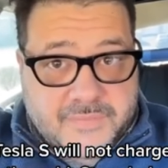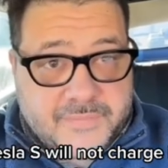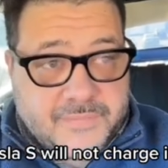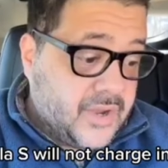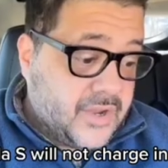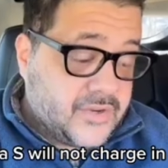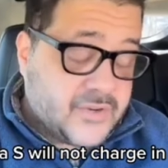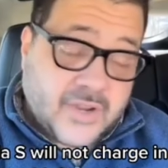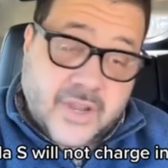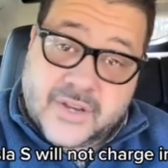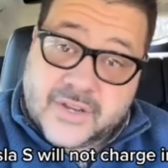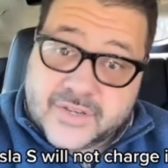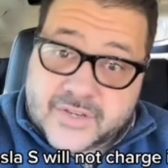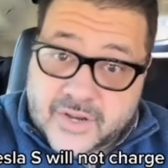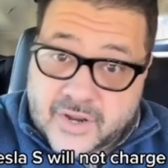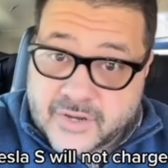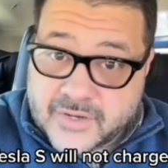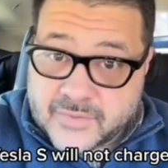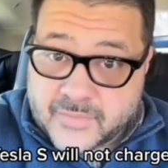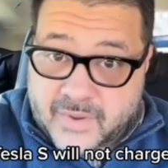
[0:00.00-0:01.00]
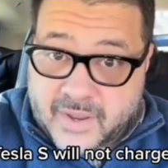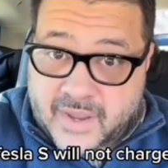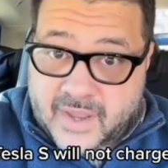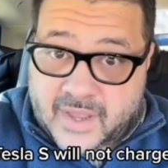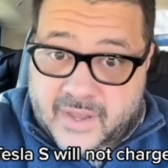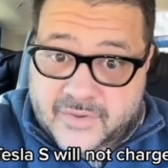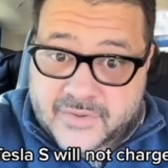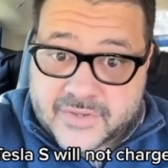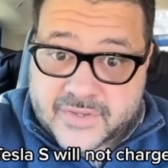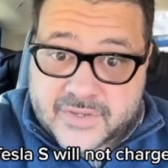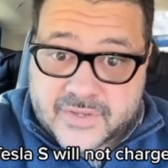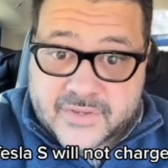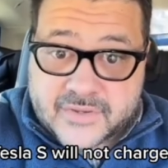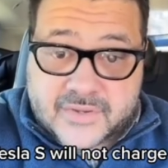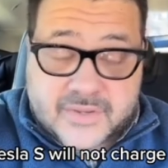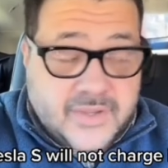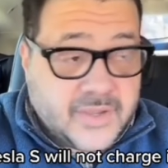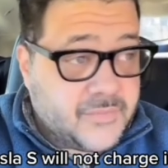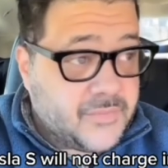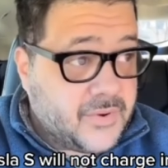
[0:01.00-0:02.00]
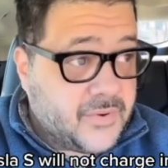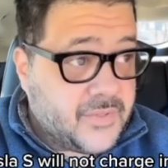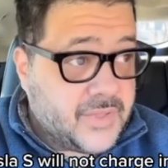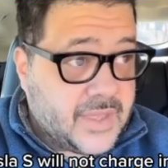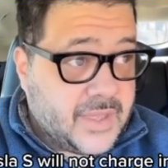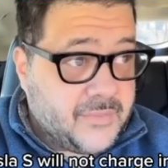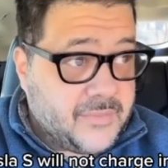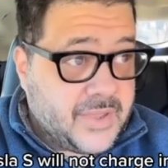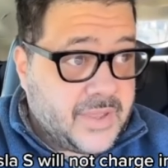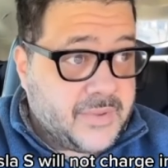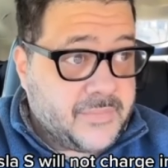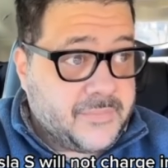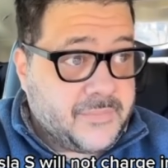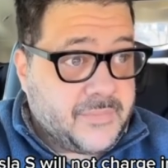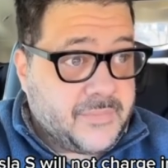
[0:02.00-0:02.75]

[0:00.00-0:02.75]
I tried to charge in my house. It won't let me.